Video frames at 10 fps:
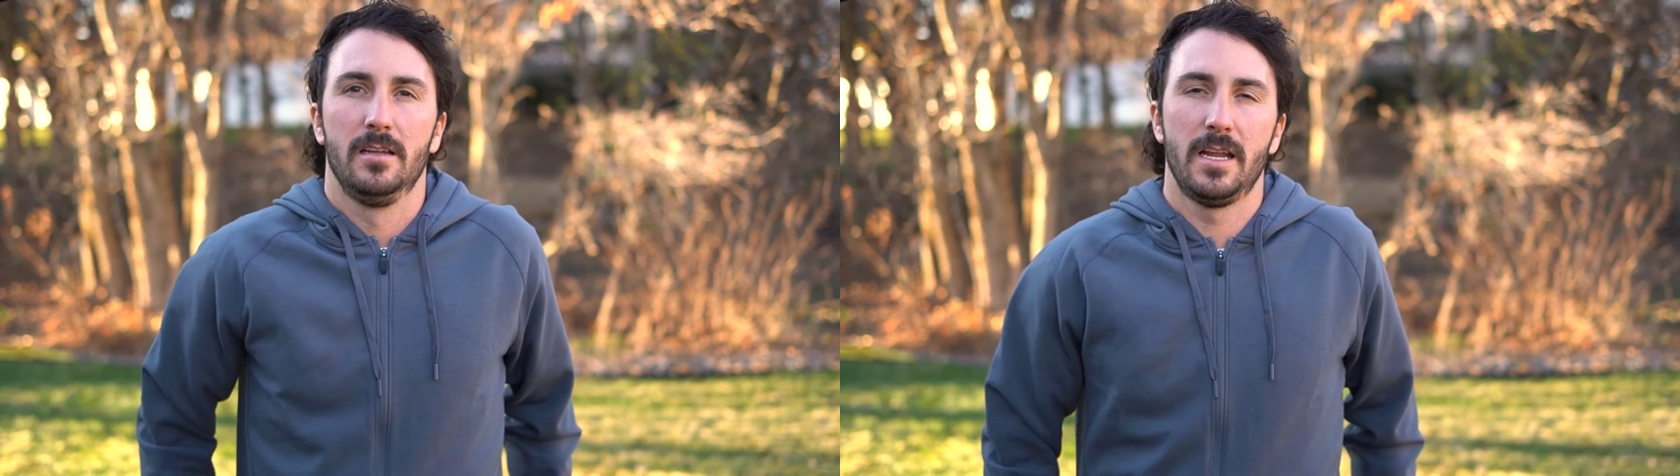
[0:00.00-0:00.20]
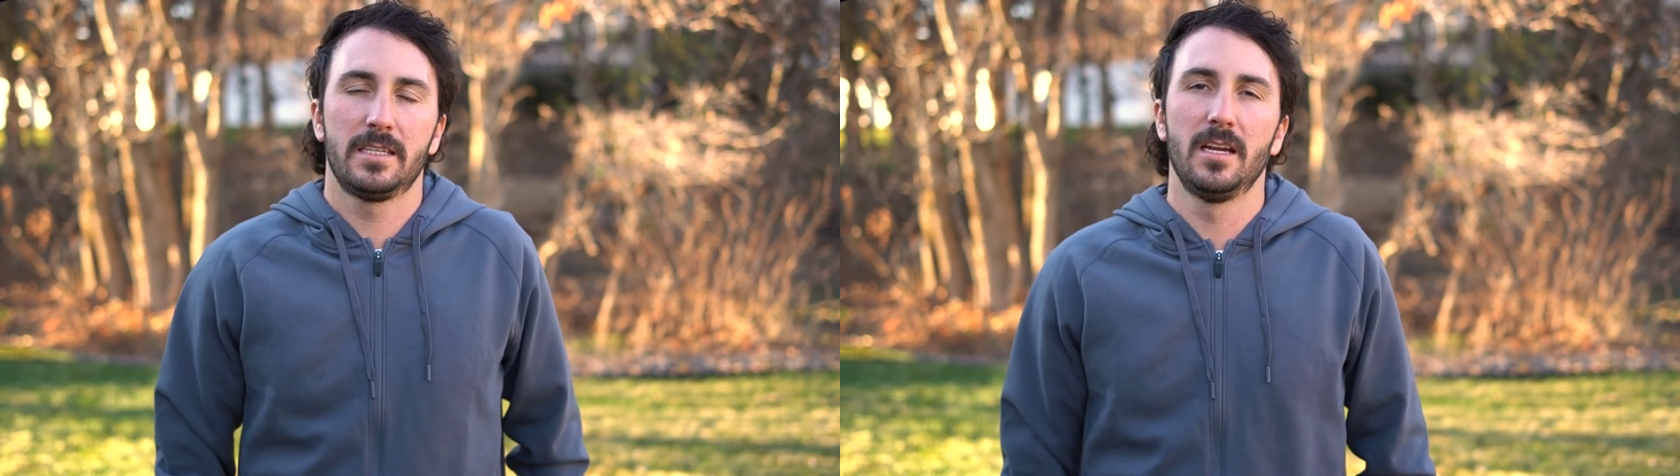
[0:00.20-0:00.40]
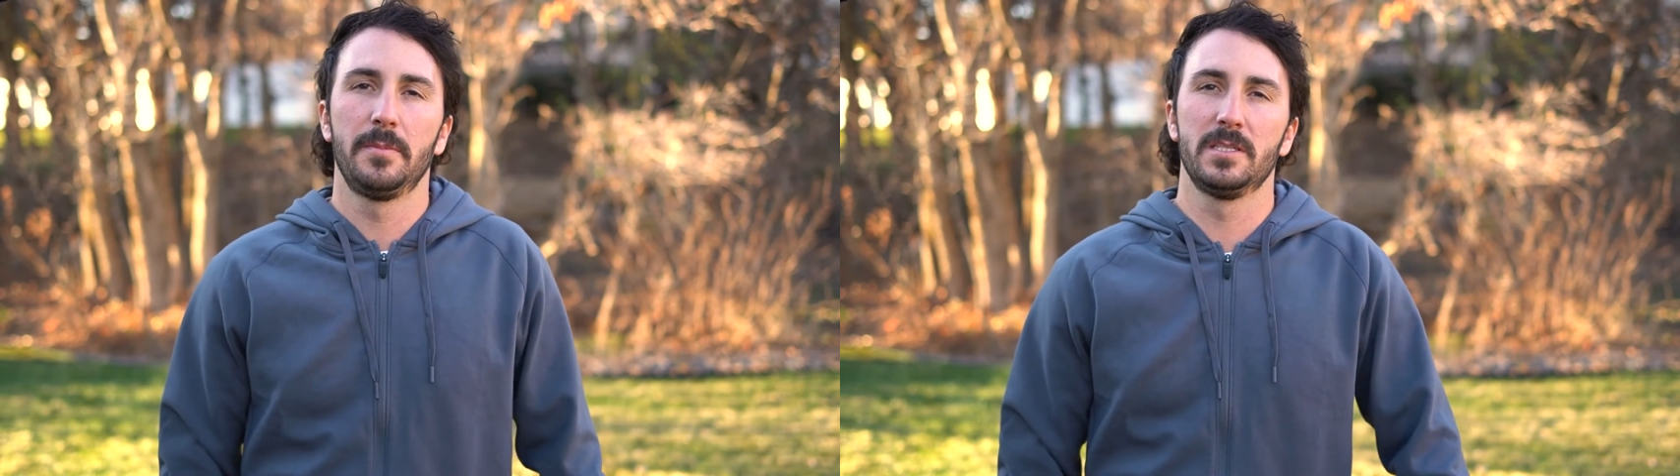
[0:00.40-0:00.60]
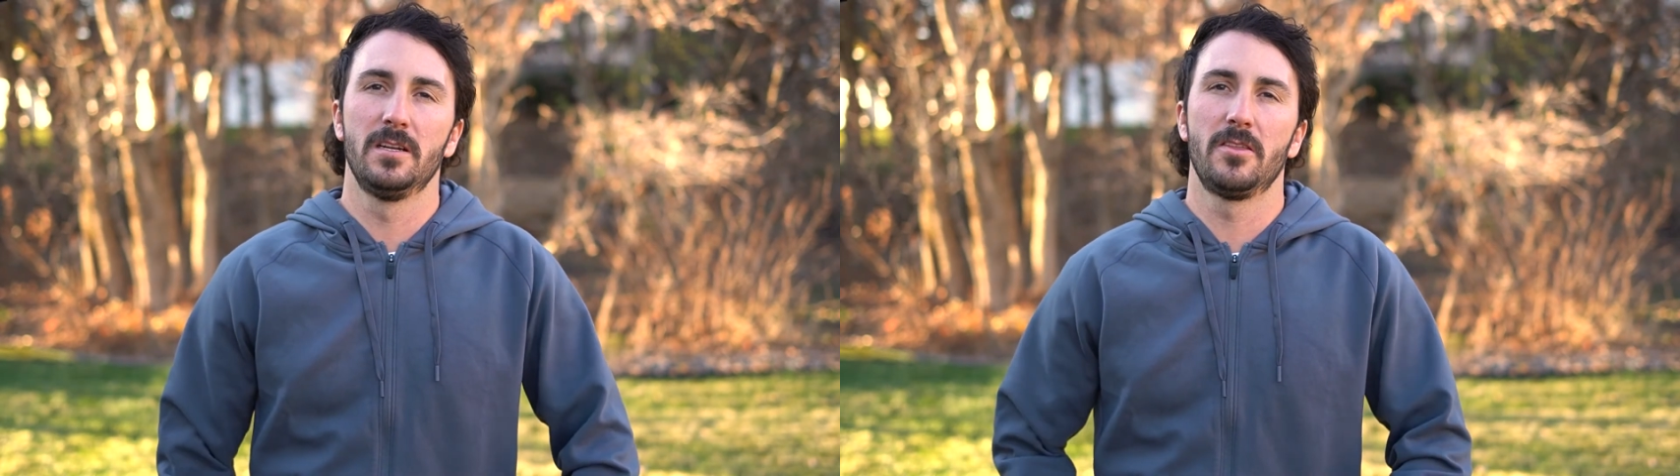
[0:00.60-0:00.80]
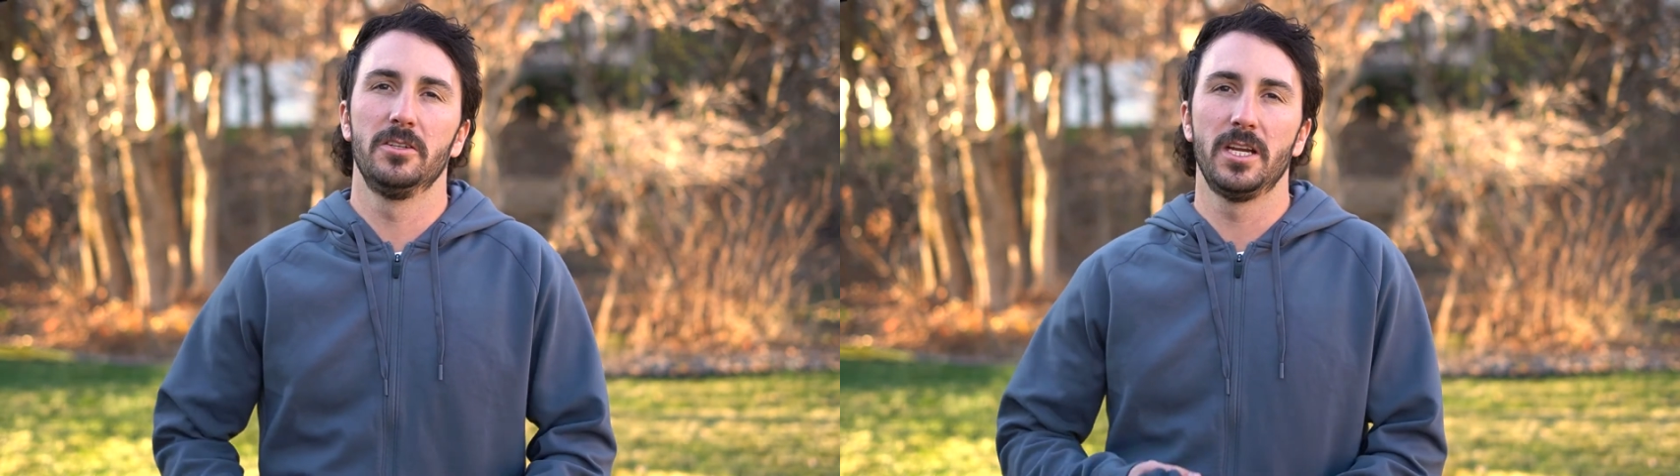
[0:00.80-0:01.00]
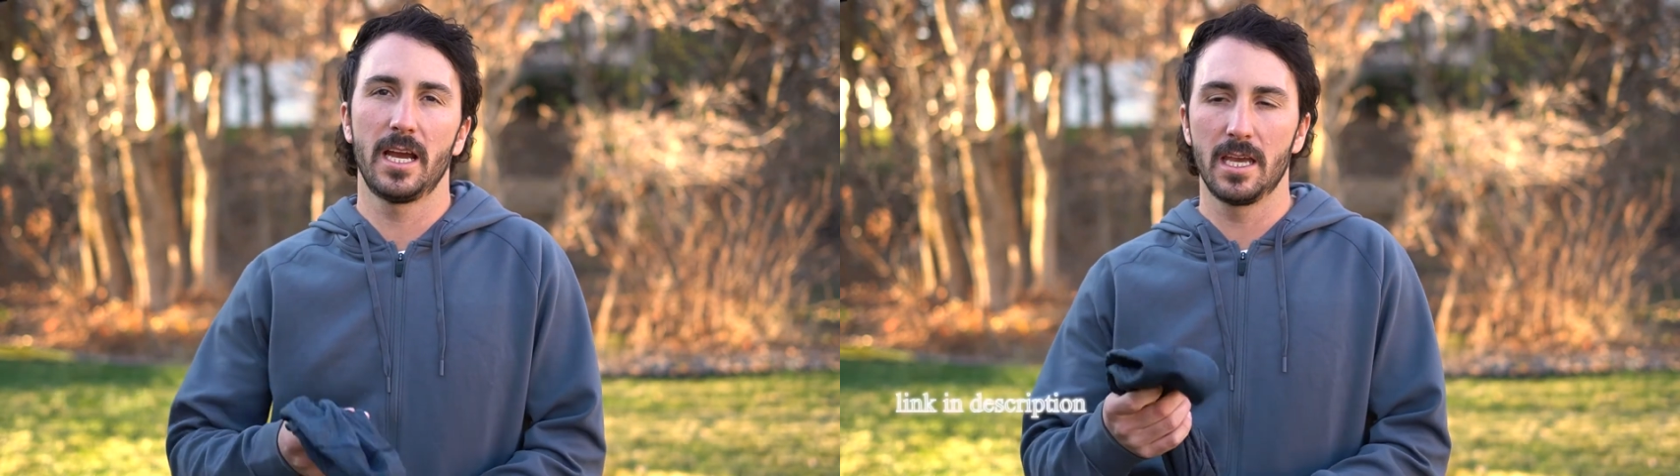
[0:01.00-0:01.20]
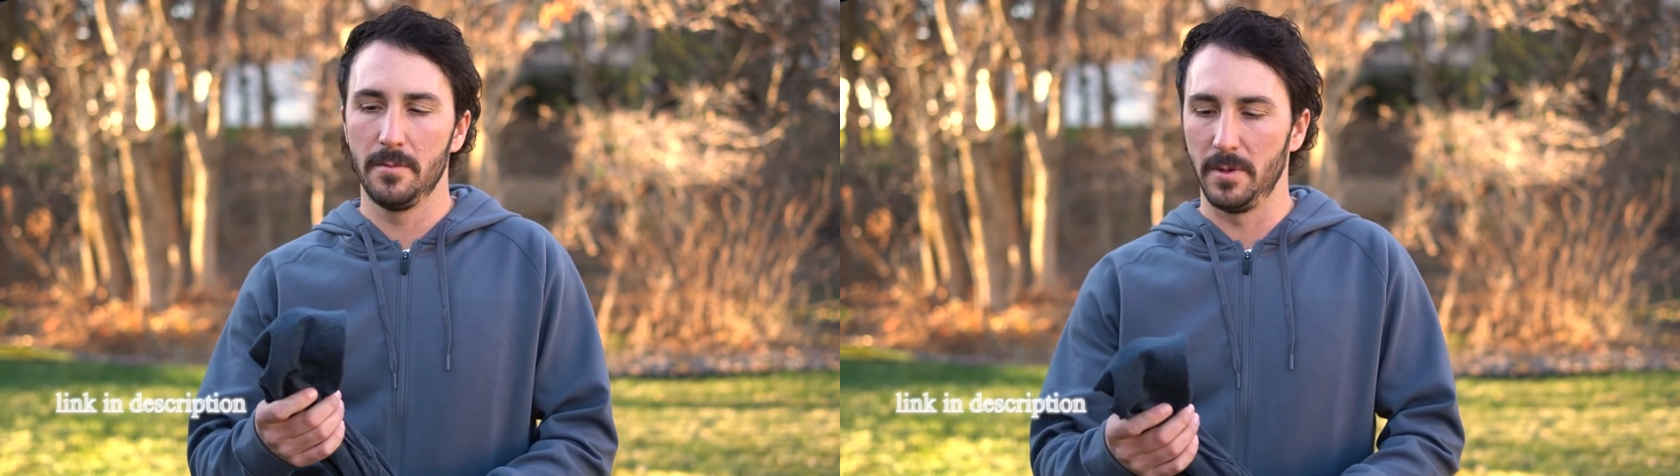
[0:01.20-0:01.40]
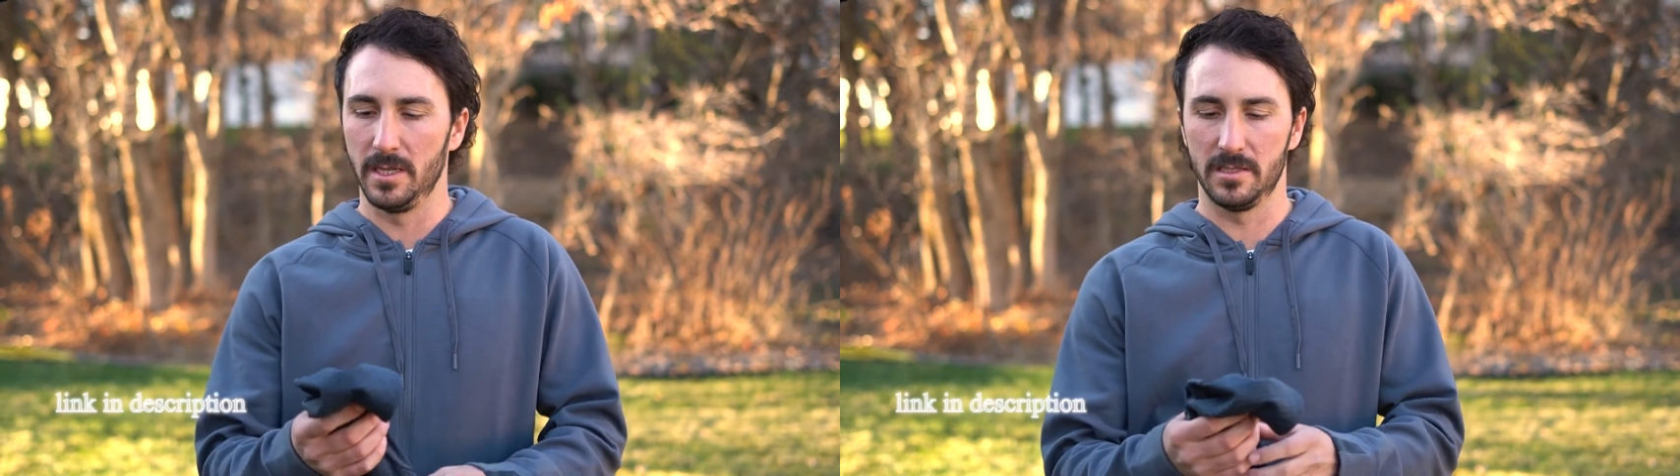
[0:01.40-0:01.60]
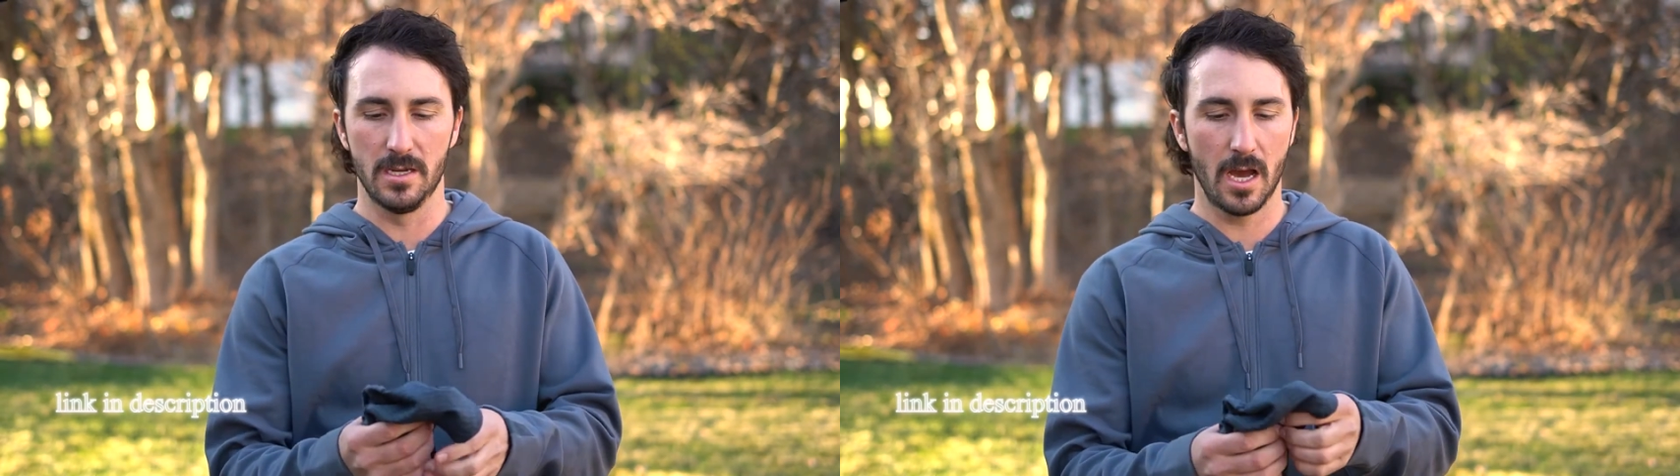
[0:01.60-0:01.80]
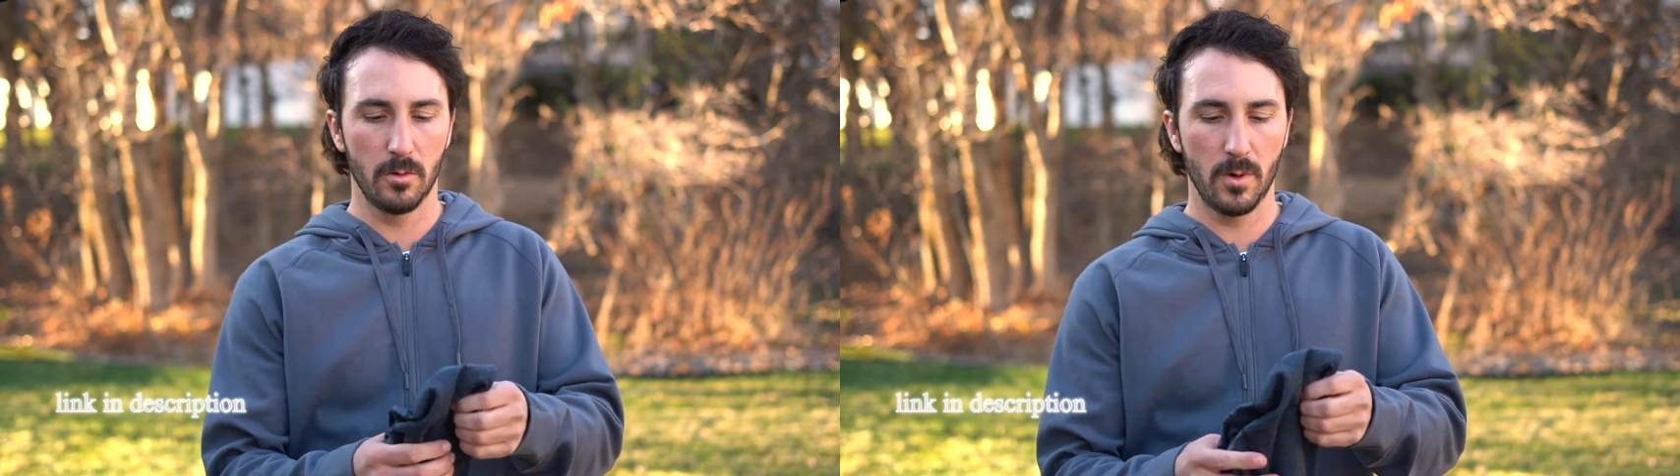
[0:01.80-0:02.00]
Next up is another jacket, but it's
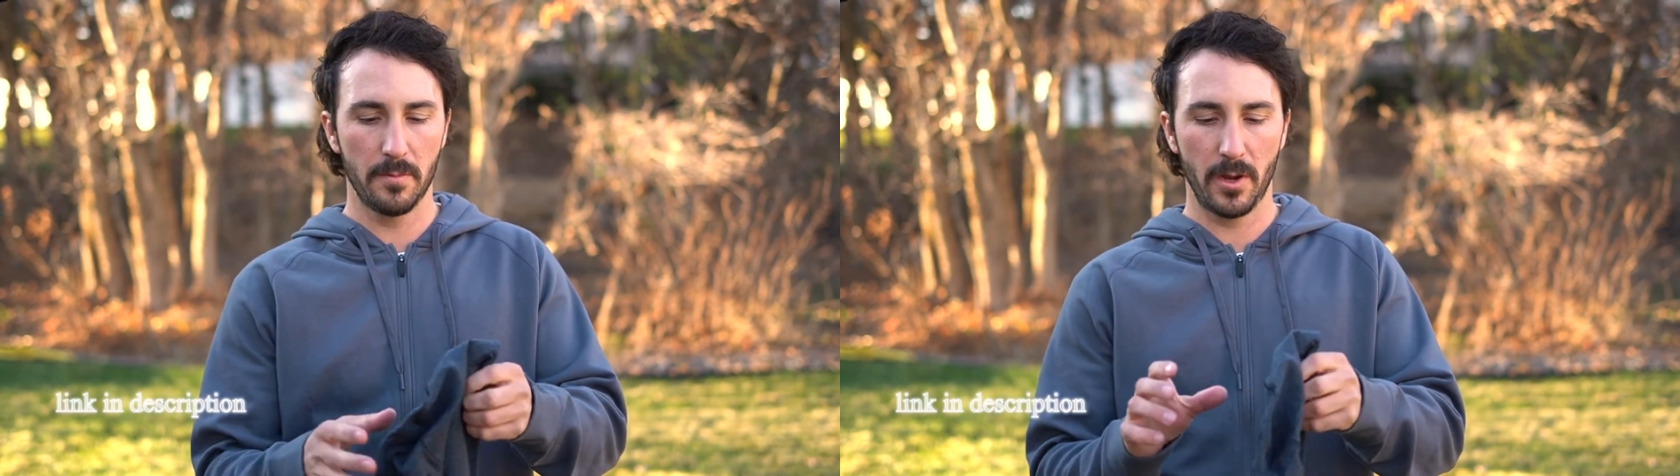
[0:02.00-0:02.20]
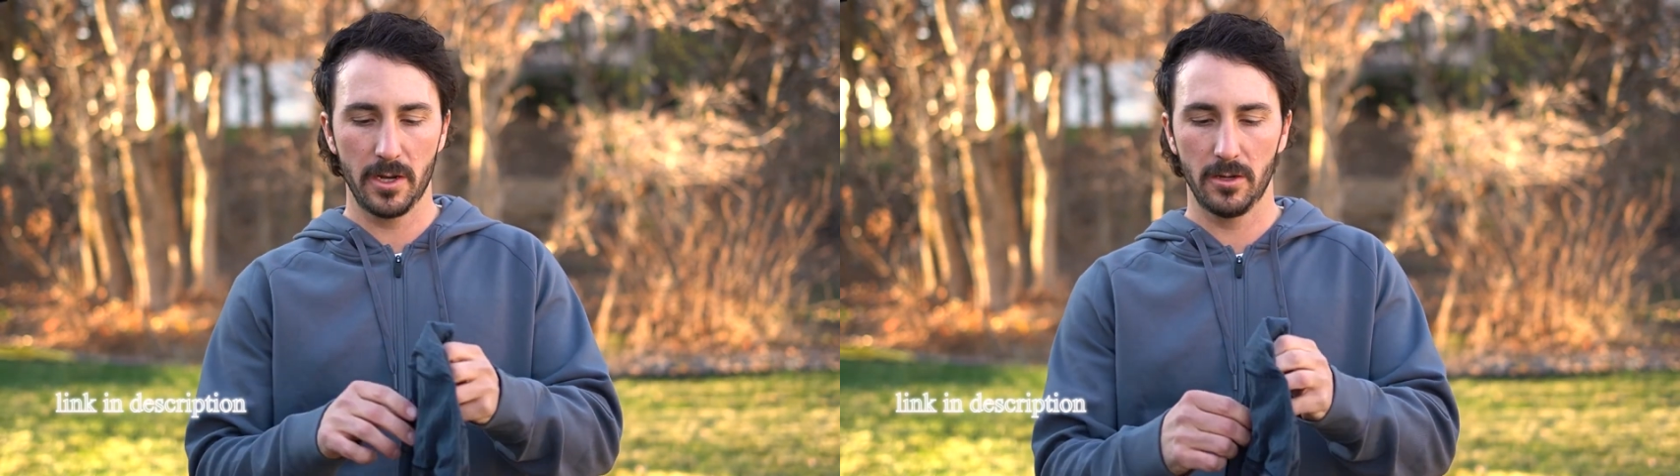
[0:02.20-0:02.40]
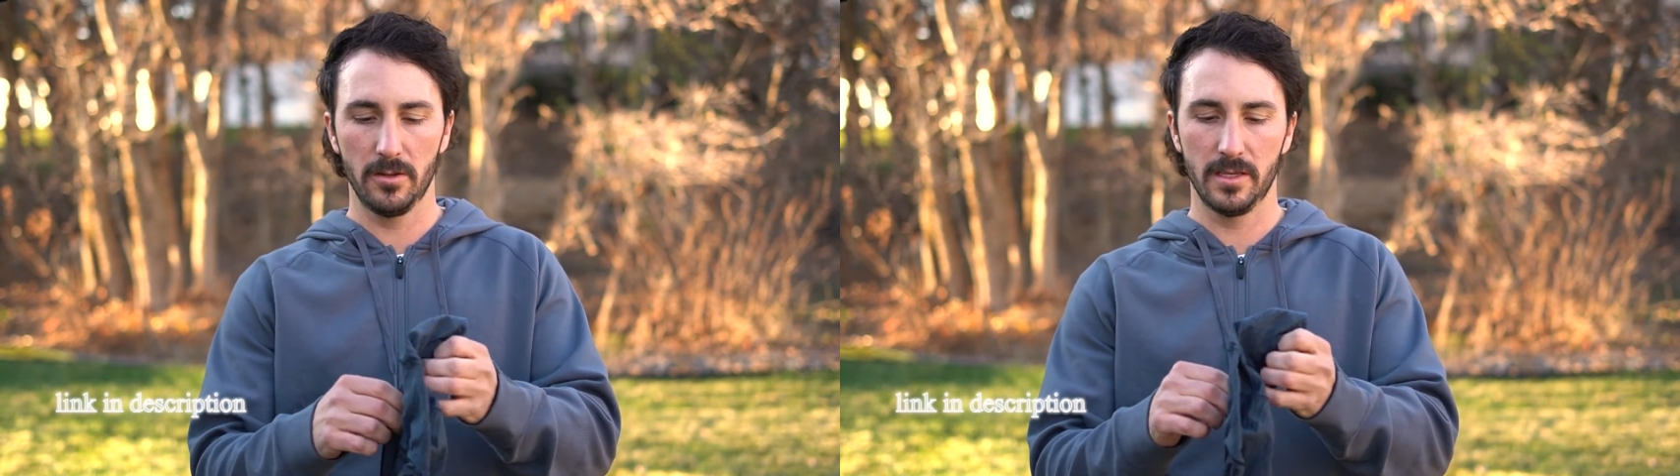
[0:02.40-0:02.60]
not a windbreaker.